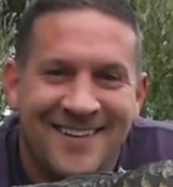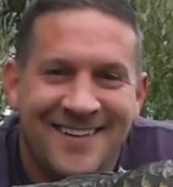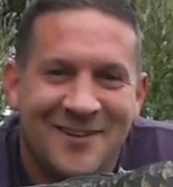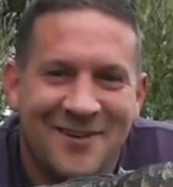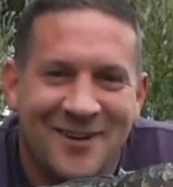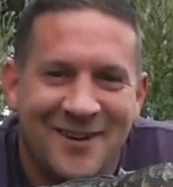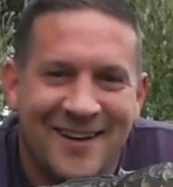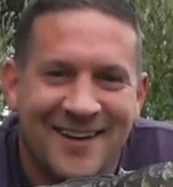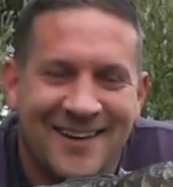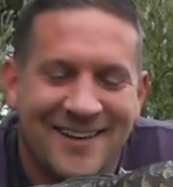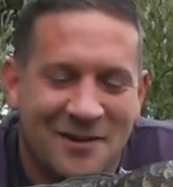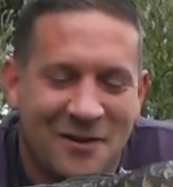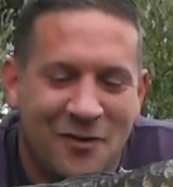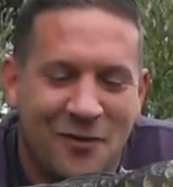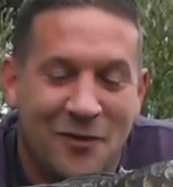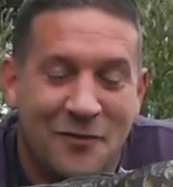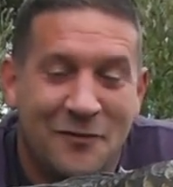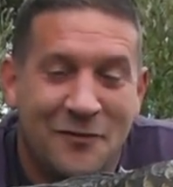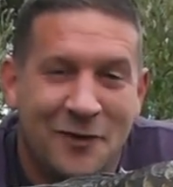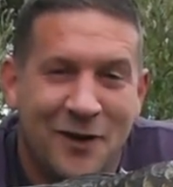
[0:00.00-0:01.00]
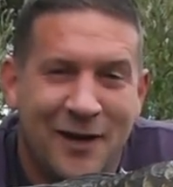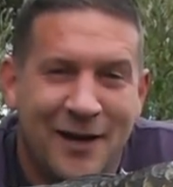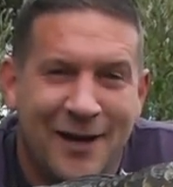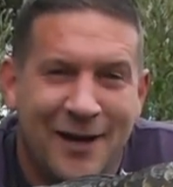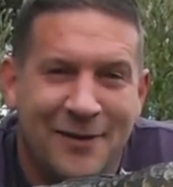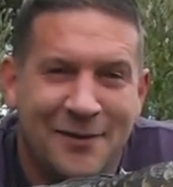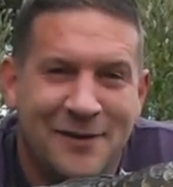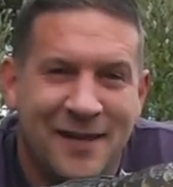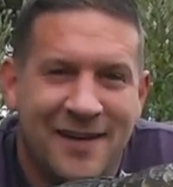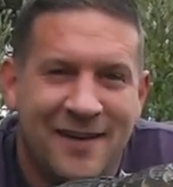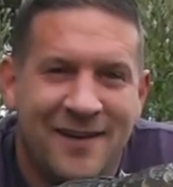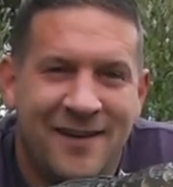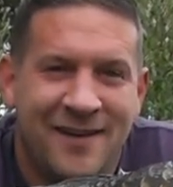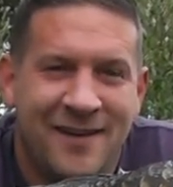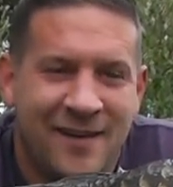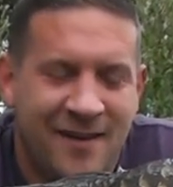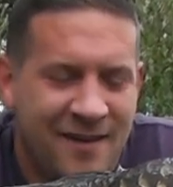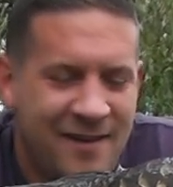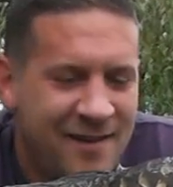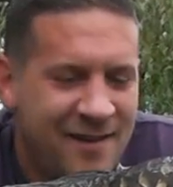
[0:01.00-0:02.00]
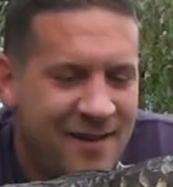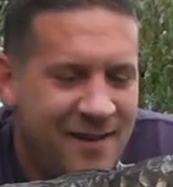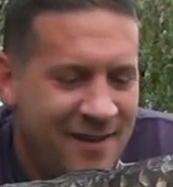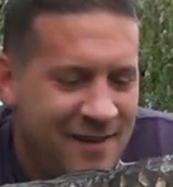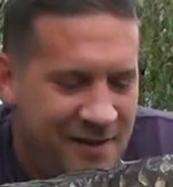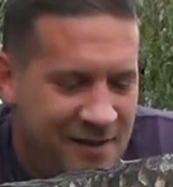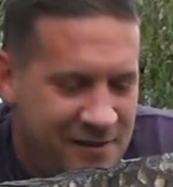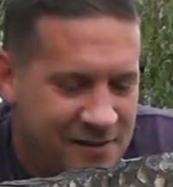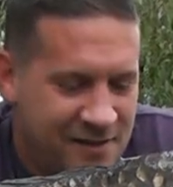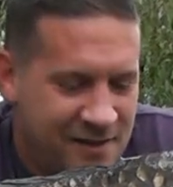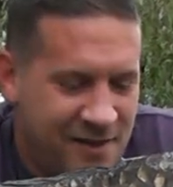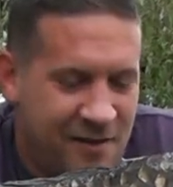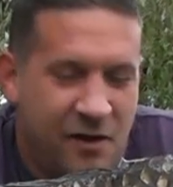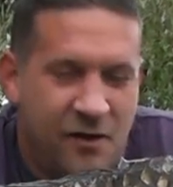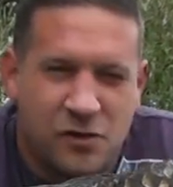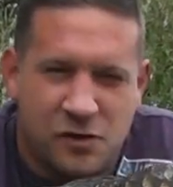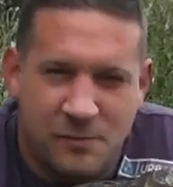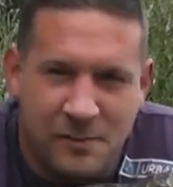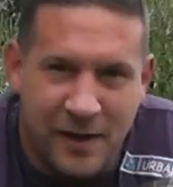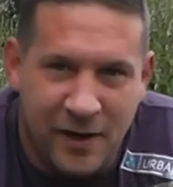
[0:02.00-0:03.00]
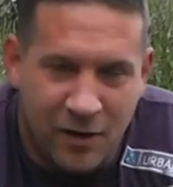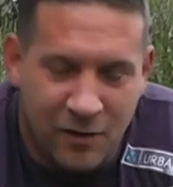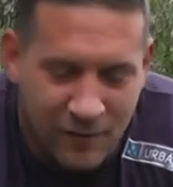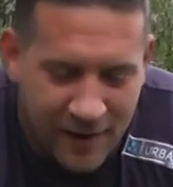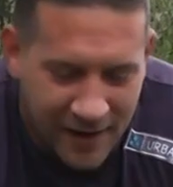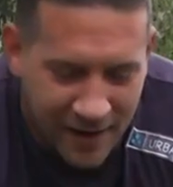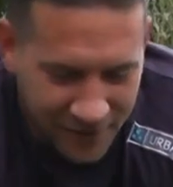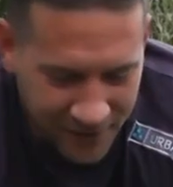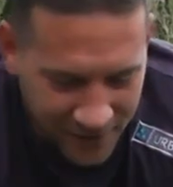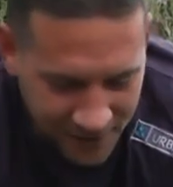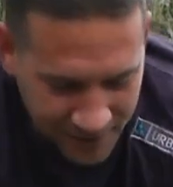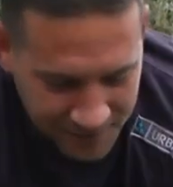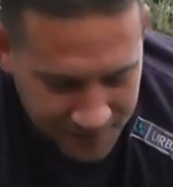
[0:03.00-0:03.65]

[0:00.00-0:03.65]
Great, on the fully loaded. So I'll spin her around.